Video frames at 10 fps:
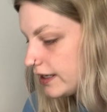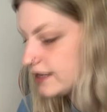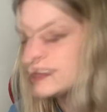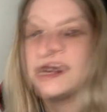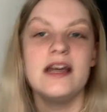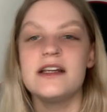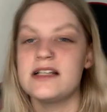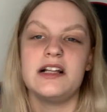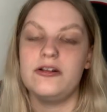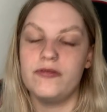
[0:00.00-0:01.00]
is.
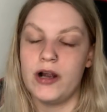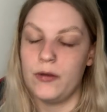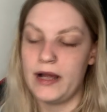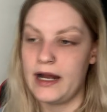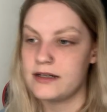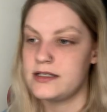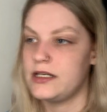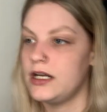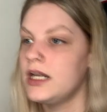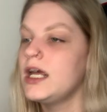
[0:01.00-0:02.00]
It's like a little railway
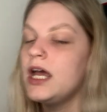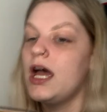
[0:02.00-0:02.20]
accident.